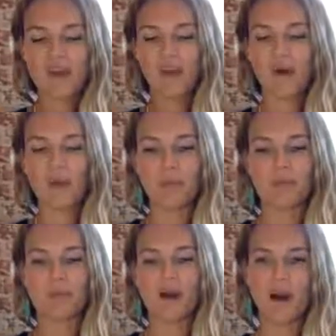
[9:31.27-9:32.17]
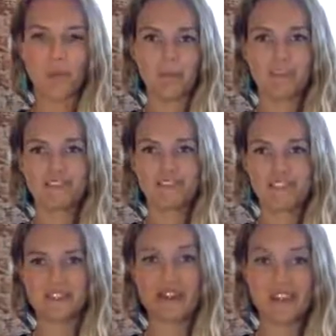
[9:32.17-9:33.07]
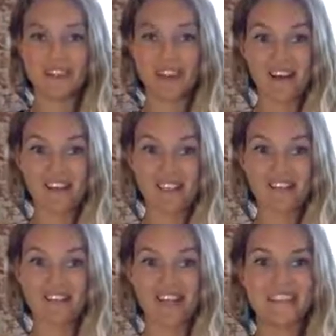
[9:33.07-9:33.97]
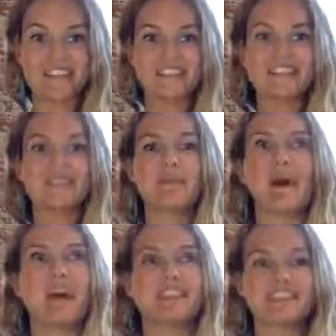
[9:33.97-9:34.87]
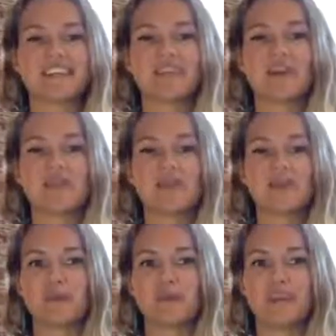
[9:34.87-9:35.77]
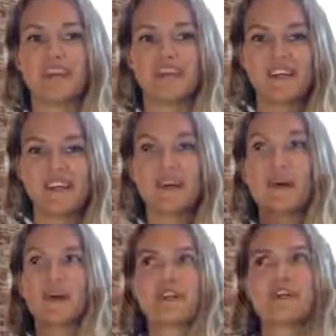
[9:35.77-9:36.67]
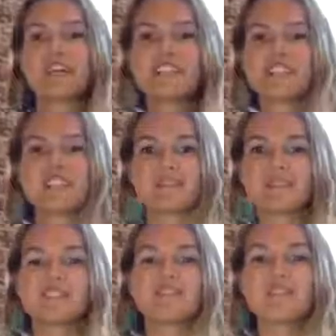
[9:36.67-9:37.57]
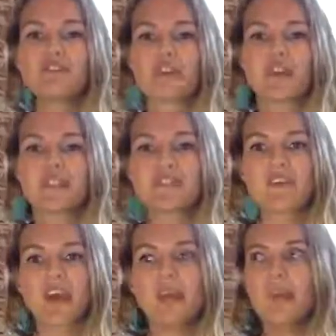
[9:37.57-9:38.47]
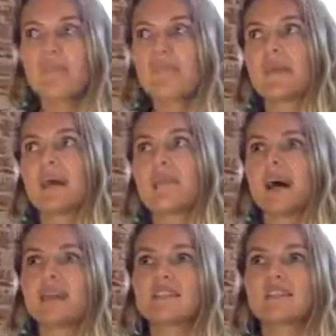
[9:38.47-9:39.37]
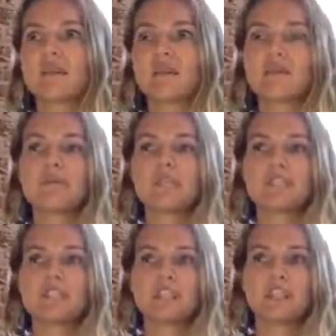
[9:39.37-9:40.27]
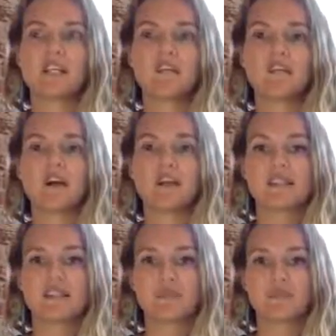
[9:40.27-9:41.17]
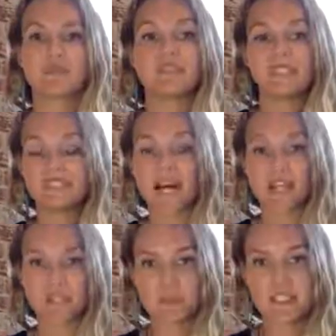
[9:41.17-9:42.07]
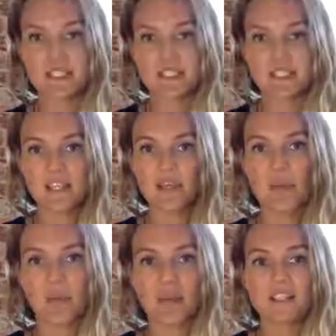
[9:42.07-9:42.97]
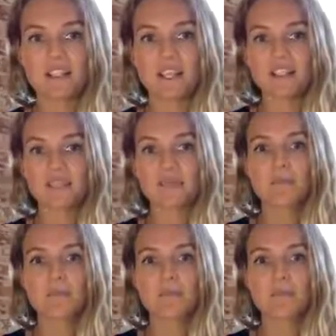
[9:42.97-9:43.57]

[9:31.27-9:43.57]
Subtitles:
open up to that allowing, right? To see the magic of your co-creation with the universe, right? I'm going to be teaching the concept of detachment in that whole process.